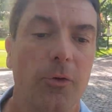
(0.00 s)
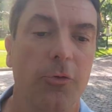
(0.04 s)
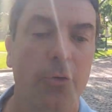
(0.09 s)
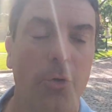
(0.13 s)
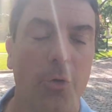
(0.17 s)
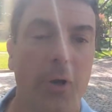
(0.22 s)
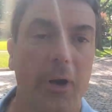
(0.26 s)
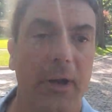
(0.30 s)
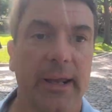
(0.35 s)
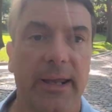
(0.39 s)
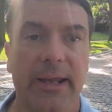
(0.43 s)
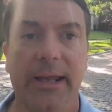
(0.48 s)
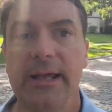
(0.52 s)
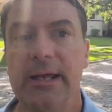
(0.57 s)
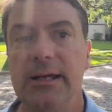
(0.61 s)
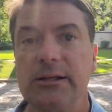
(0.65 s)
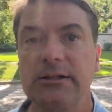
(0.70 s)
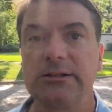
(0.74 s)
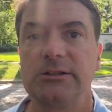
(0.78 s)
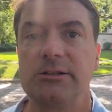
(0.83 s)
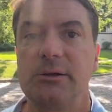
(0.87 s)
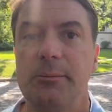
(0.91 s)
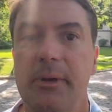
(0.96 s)
for
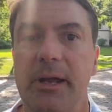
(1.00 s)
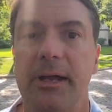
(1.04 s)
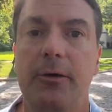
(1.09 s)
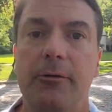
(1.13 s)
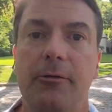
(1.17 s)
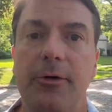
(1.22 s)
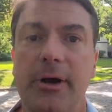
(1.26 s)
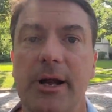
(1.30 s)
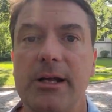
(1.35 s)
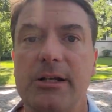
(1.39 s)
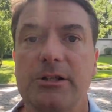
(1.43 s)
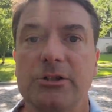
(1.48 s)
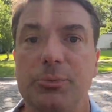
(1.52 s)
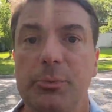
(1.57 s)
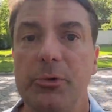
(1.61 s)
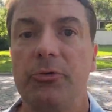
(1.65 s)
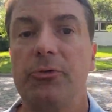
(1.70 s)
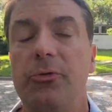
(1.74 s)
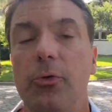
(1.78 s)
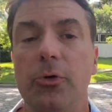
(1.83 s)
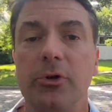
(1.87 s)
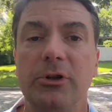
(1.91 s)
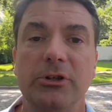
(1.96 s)
kids to make friends
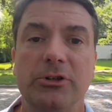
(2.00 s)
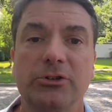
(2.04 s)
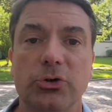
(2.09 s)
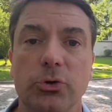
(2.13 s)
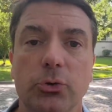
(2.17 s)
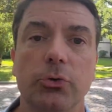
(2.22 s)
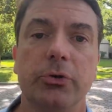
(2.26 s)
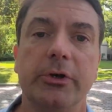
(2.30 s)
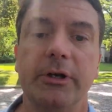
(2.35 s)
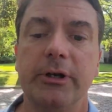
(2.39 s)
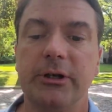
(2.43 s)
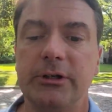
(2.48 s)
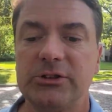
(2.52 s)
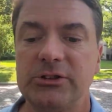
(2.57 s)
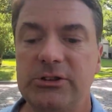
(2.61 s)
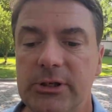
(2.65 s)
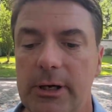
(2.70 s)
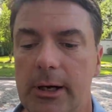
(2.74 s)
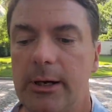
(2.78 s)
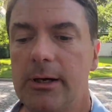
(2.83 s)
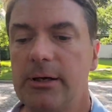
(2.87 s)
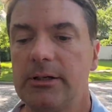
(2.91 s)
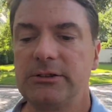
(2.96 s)
before the school year
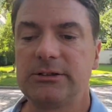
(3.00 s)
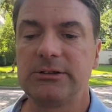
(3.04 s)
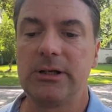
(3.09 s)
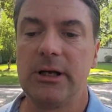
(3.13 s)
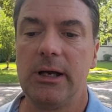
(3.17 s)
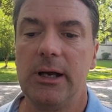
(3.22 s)
starts